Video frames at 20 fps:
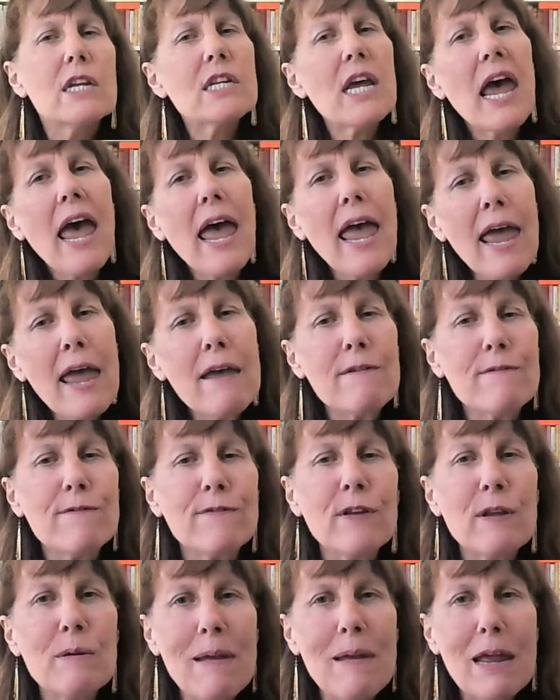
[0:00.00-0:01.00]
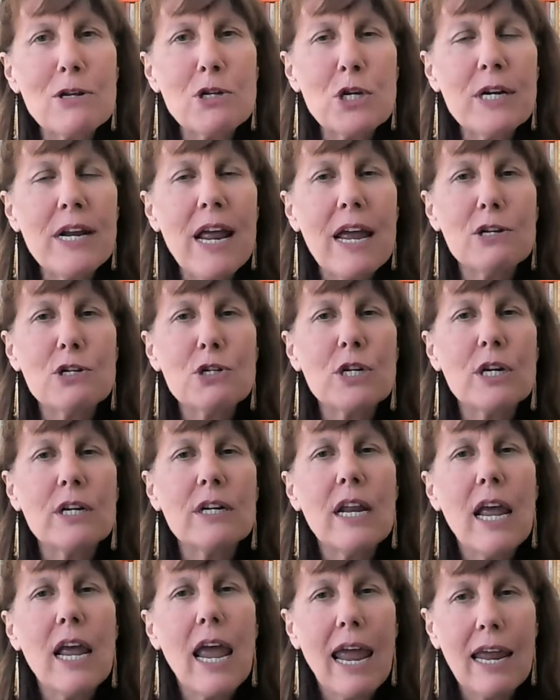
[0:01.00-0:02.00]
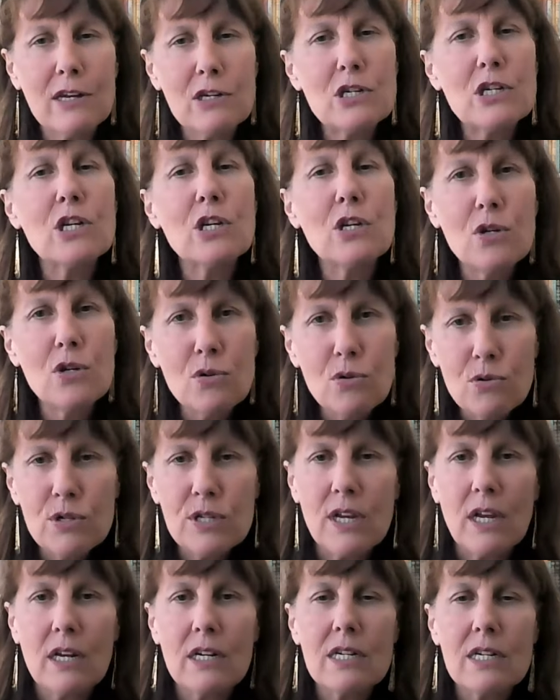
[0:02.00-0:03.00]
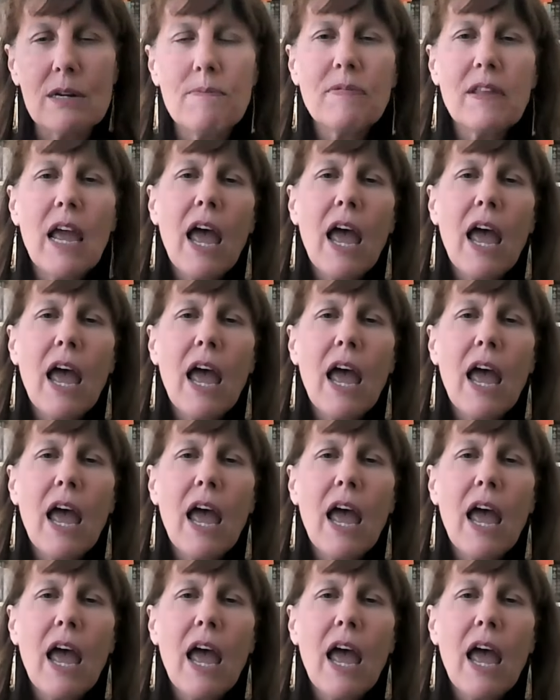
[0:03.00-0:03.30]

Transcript: to have imagination and to use it.